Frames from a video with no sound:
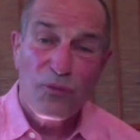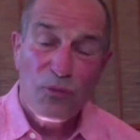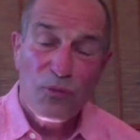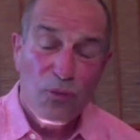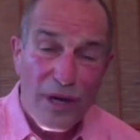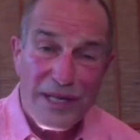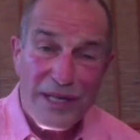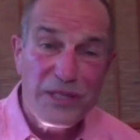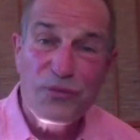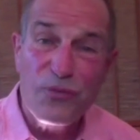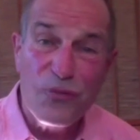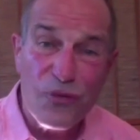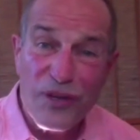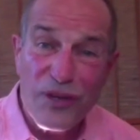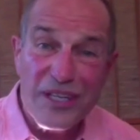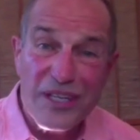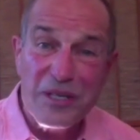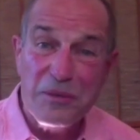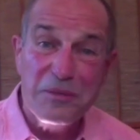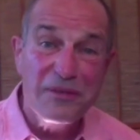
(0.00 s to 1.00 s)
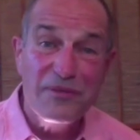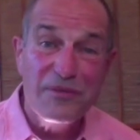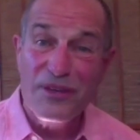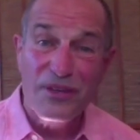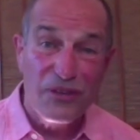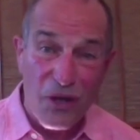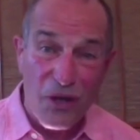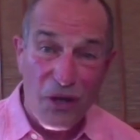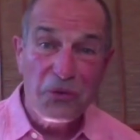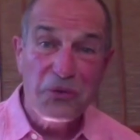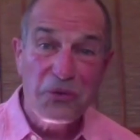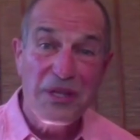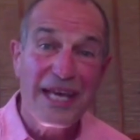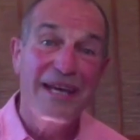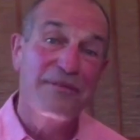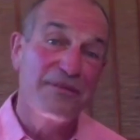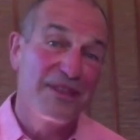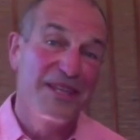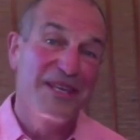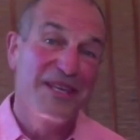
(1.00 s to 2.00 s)
what is freedom if you don't
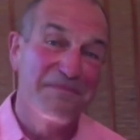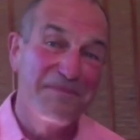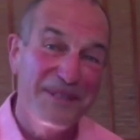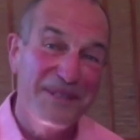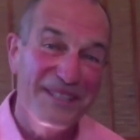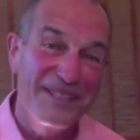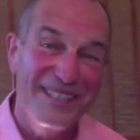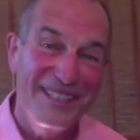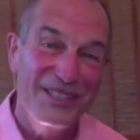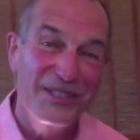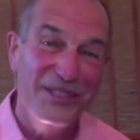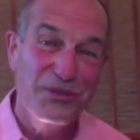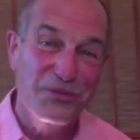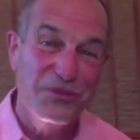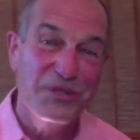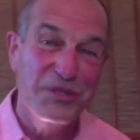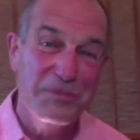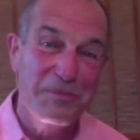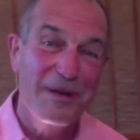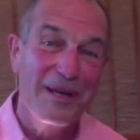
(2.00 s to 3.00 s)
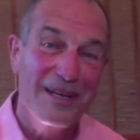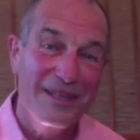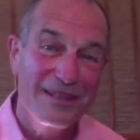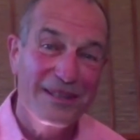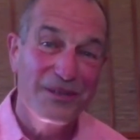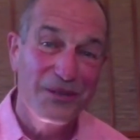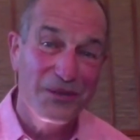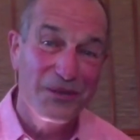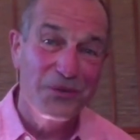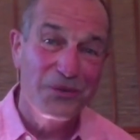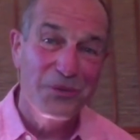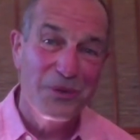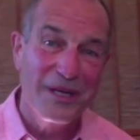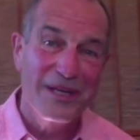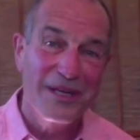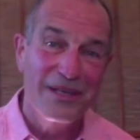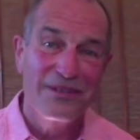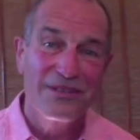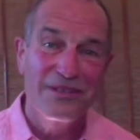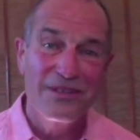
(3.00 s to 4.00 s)
have the ability to respond in new
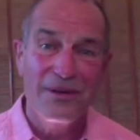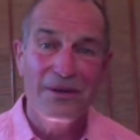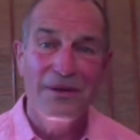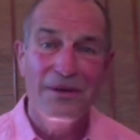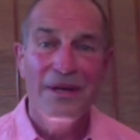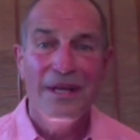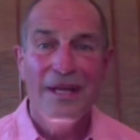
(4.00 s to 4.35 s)
ways so